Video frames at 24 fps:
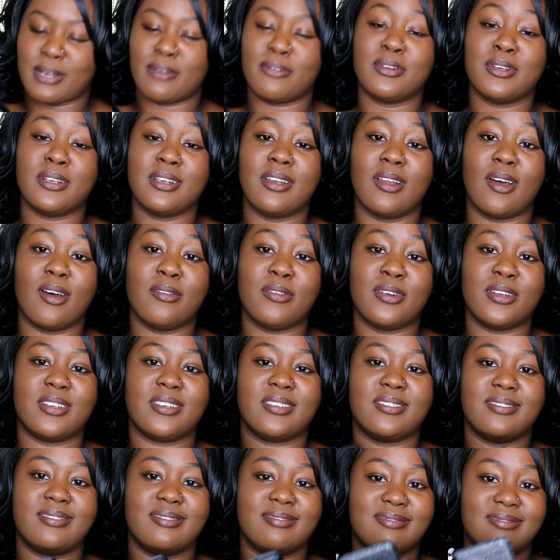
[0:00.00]
I really love it,
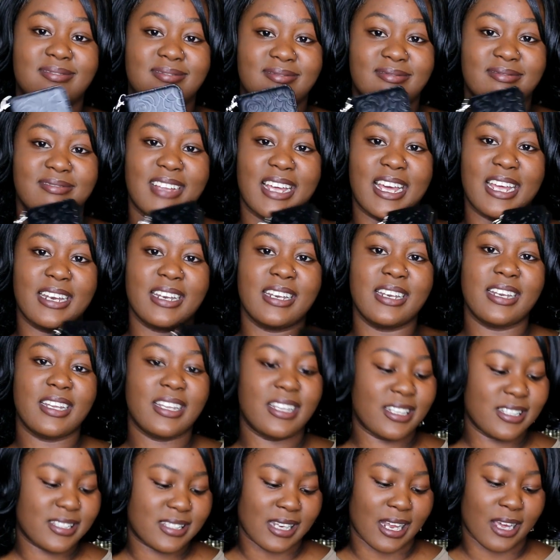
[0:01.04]
and
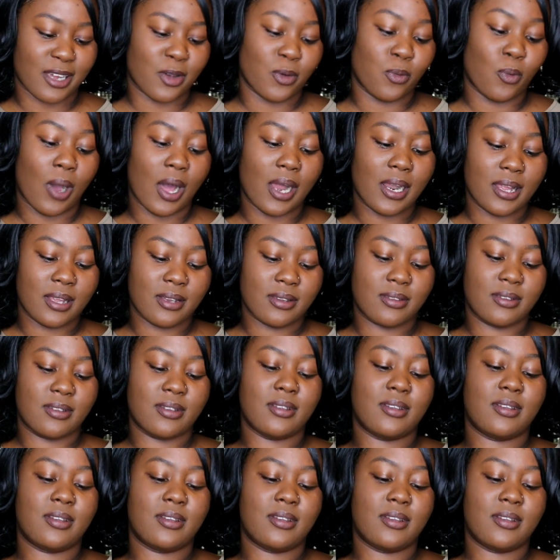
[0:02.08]
it's like a wallet.